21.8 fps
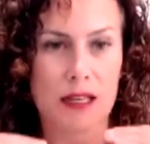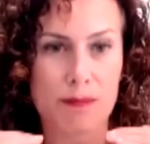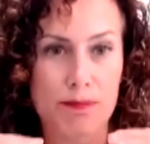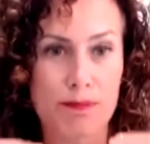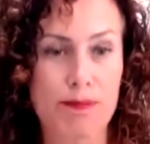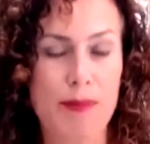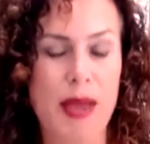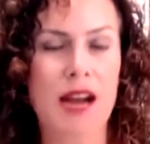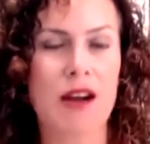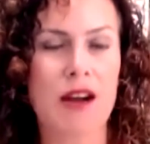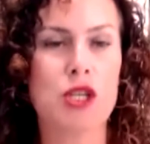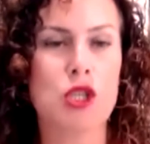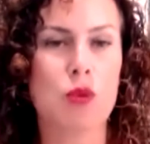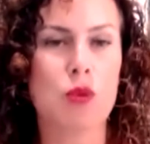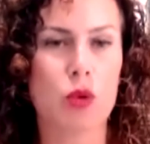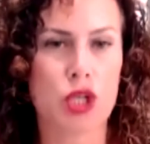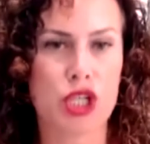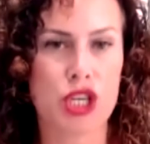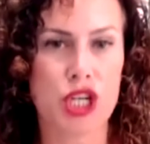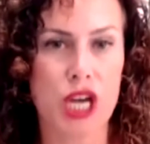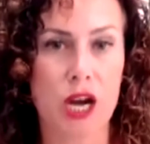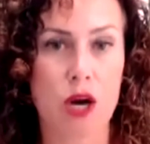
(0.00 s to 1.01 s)
parents will
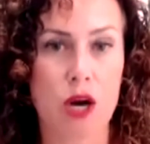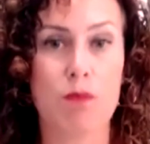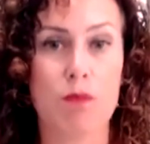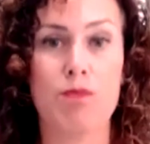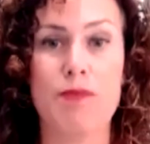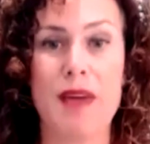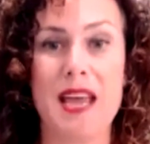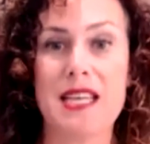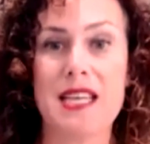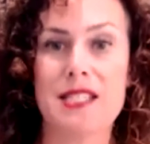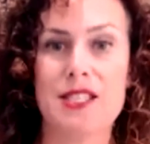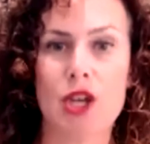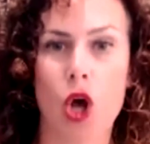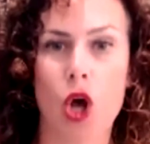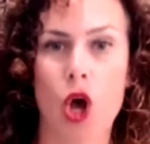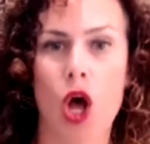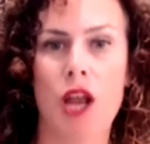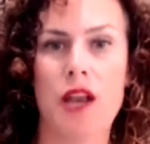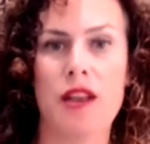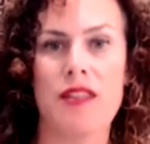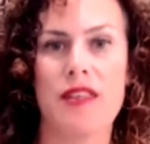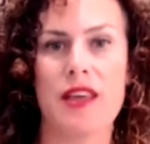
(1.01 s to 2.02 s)
share based
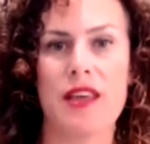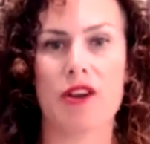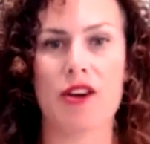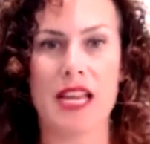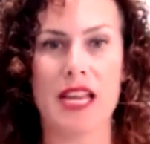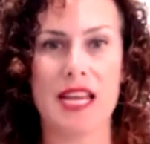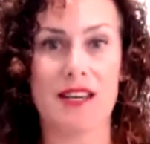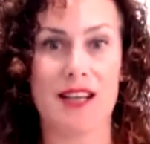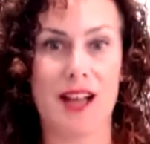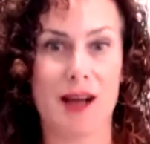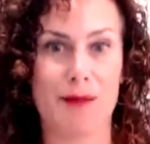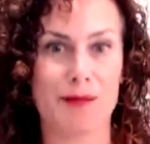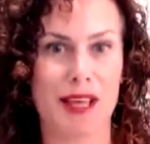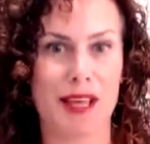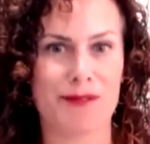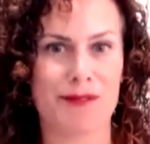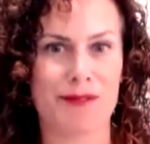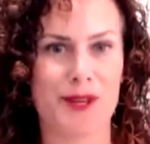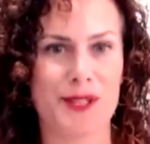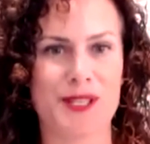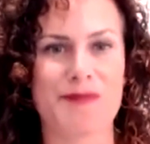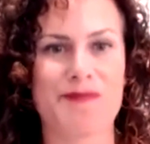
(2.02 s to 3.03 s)
on their income
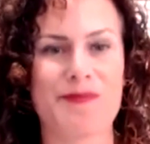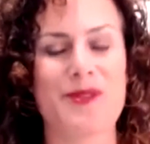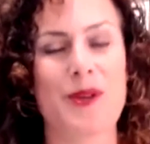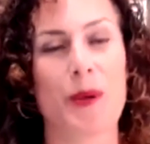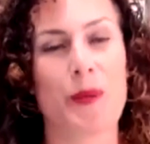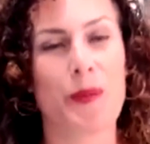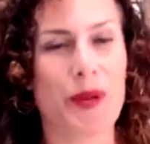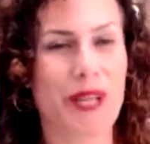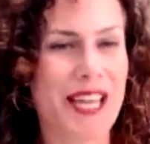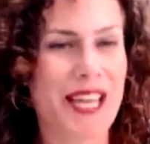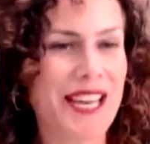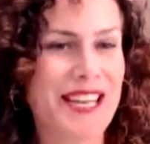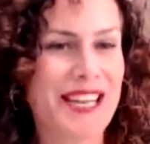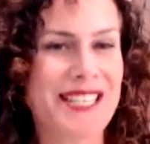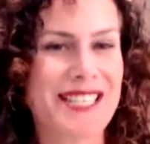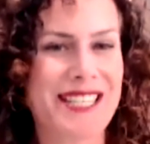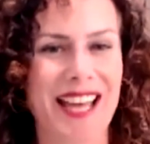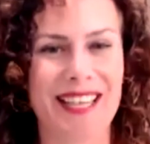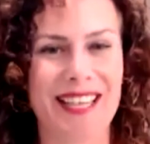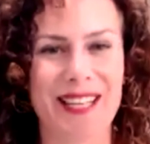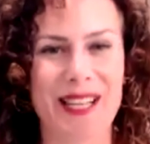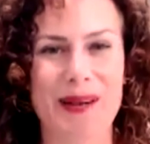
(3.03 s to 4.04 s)
levels. So we'll get into
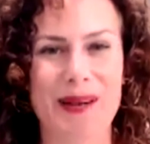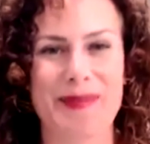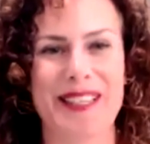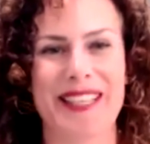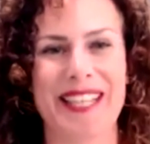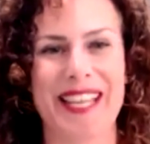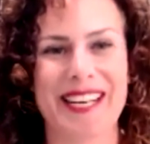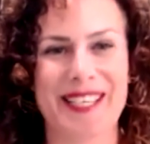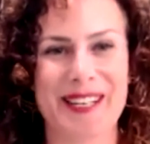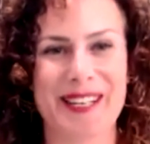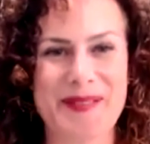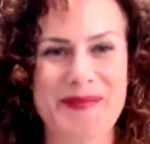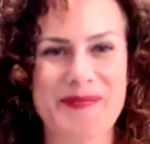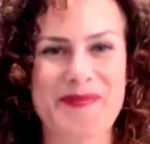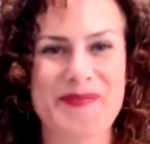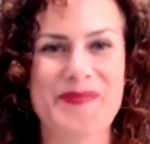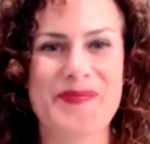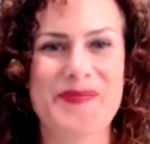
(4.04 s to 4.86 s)
that a little bit later.